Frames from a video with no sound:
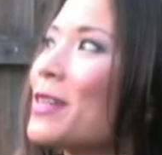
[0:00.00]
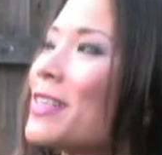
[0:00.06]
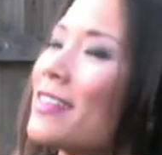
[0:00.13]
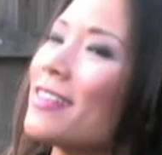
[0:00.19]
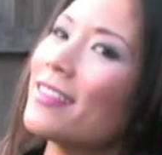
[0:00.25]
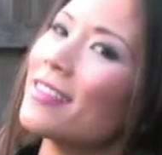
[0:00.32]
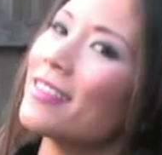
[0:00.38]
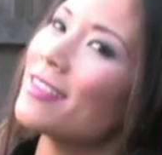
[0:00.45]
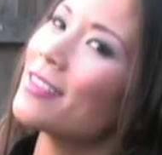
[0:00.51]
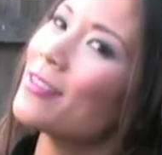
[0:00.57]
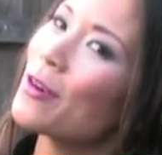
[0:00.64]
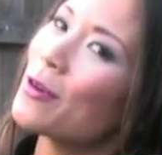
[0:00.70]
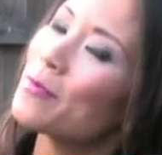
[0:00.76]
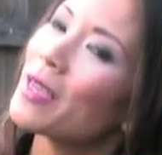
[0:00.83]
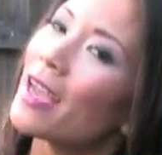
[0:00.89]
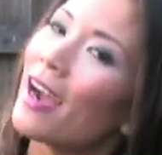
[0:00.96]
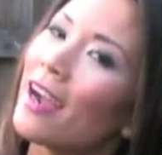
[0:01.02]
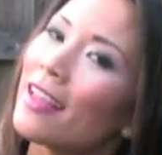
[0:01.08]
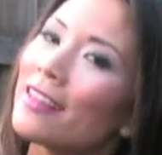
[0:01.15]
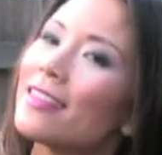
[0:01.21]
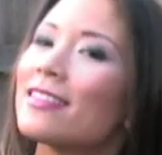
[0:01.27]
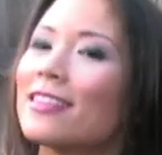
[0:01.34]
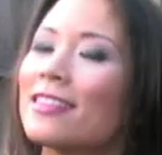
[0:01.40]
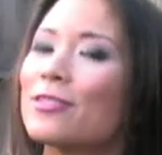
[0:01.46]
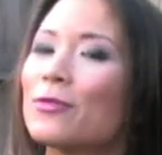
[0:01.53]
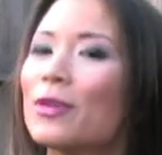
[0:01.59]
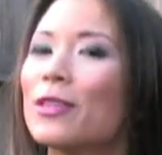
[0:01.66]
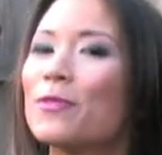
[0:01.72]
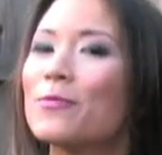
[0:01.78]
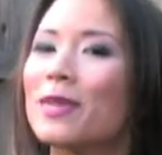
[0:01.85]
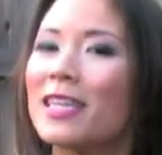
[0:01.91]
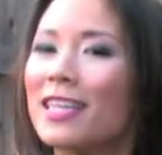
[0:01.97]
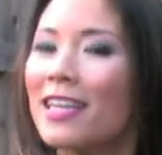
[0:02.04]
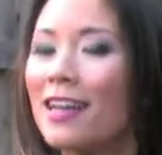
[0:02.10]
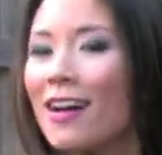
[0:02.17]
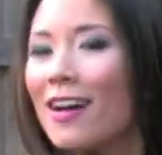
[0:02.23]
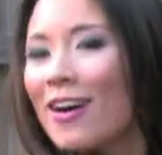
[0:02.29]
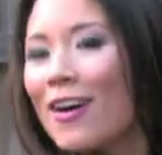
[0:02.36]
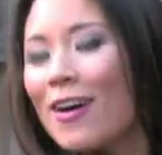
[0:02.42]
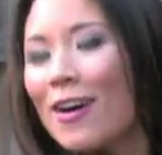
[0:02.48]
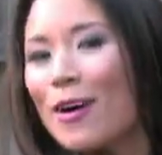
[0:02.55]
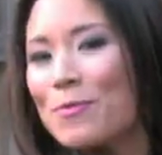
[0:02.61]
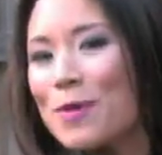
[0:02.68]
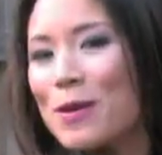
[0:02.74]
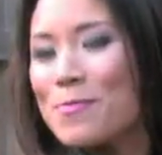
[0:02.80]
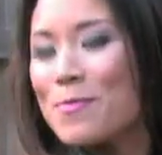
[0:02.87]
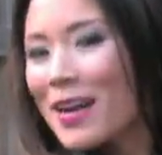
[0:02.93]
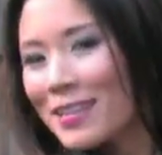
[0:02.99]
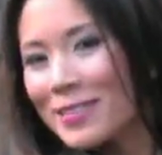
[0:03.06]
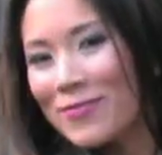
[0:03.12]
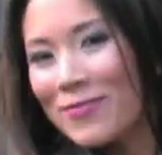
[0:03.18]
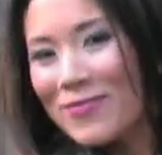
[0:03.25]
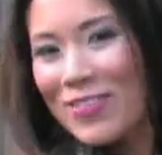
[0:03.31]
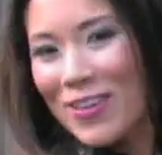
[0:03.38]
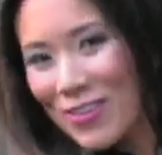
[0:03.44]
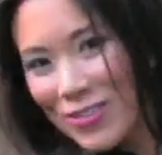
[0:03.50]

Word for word: Hills. You are behind the scenes with me on my Maxim photo